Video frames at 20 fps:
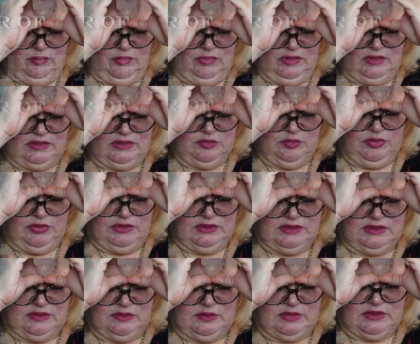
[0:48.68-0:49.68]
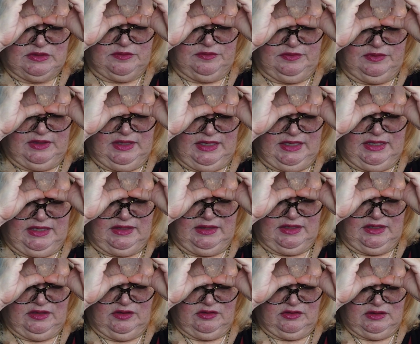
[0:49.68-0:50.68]
these prisms of light.
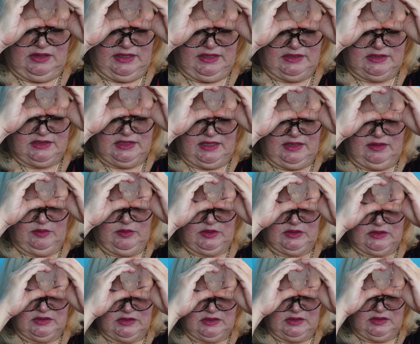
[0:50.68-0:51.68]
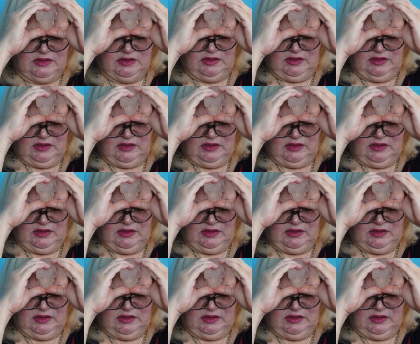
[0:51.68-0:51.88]
They look like diamonds,